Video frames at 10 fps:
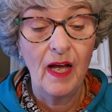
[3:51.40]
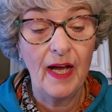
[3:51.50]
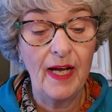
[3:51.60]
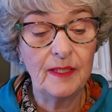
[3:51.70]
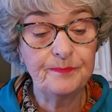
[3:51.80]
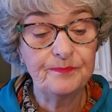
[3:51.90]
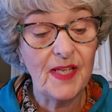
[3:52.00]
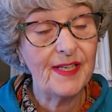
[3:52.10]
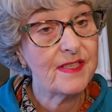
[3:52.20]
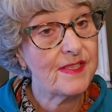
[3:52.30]

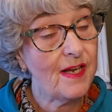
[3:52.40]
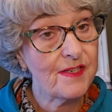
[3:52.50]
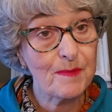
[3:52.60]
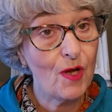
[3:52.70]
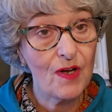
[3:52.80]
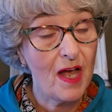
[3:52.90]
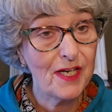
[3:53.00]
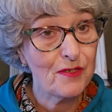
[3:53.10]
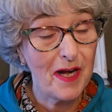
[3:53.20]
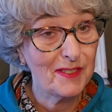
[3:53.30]
And it's not a small
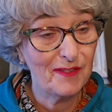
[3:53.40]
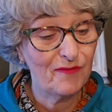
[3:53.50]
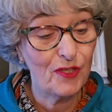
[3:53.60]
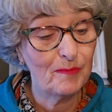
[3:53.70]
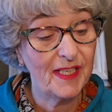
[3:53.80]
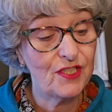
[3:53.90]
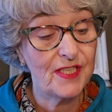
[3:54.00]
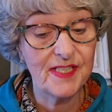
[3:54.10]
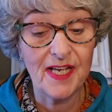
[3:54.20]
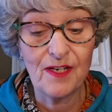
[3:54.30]
contracting firm like
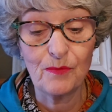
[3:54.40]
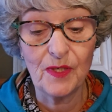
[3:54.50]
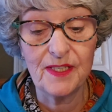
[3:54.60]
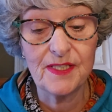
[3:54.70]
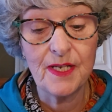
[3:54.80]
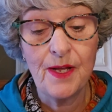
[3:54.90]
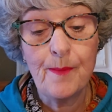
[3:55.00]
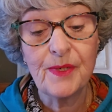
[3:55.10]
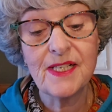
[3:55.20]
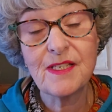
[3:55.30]
she said it was,
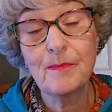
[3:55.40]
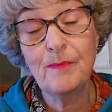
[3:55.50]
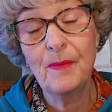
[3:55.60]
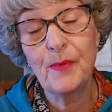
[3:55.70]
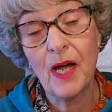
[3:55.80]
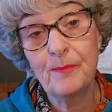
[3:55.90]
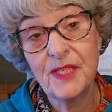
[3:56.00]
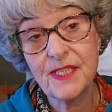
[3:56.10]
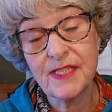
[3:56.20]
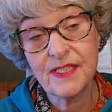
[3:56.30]
but it's a
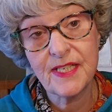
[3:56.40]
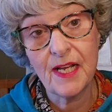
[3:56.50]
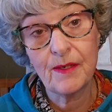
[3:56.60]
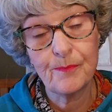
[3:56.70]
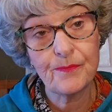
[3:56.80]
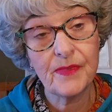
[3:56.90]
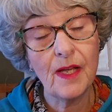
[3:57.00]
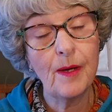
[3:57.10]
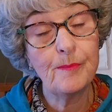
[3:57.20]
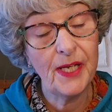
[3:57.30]
business that
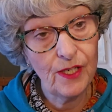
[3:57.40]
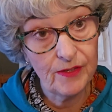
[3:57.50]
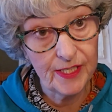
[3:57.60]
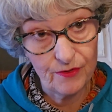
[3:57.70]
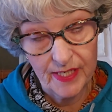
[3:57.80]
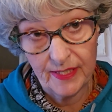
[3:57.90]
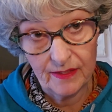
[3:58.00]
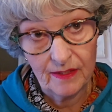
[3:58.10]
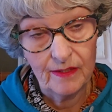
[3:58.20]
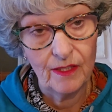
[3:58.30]
Perry
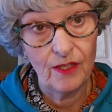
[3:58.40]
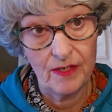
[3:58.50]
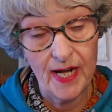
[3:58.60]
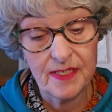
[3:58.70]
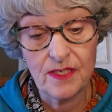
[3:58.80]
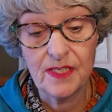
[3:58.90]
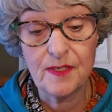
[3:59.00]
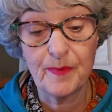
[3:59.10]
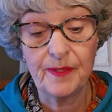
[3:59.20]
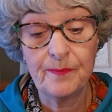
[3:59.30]
Green, her
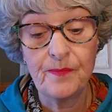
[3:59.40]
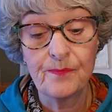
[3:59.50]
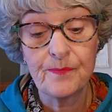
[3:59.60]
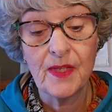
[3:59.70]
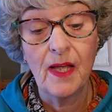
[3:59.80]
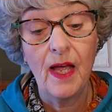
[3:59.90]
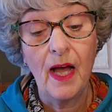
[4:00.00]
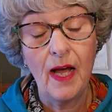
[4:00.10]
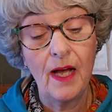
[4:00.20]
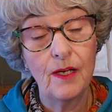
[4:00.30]
ex-husband,
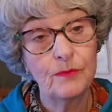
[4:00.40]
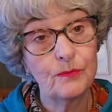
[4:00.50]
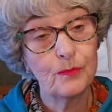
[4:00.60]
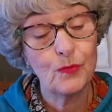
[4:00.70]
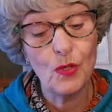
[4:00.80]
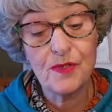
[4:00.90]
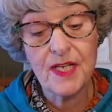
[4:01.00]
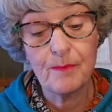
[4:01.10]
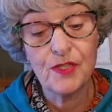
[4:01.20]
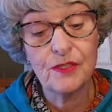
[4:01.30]
rose
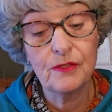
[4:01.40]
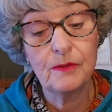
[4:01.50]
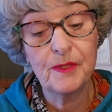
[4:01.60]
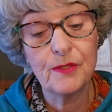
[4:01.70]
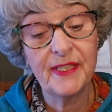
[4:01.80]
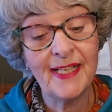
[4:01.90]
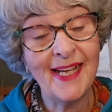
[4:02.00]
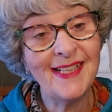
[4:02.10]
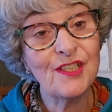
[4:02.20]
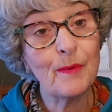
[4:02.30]
up to between
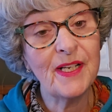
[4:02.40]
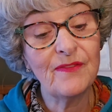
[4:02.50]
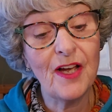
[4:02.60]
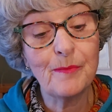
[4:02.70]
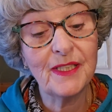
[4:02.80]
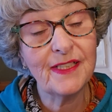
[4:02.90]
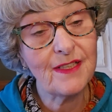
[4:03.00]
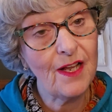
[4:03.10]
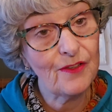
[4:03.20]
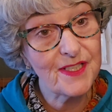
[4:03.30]
$8 and $25 million.
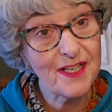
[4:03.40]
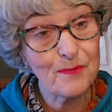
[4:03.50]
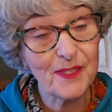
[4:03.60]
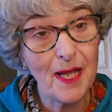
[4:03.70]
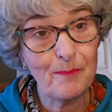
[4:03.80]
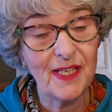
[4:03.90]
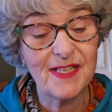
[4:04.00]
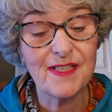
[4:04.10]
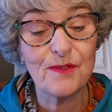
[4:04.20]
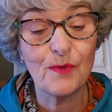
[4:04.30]
That's what that
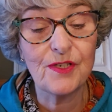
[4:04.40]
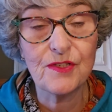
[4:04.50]
place is worth.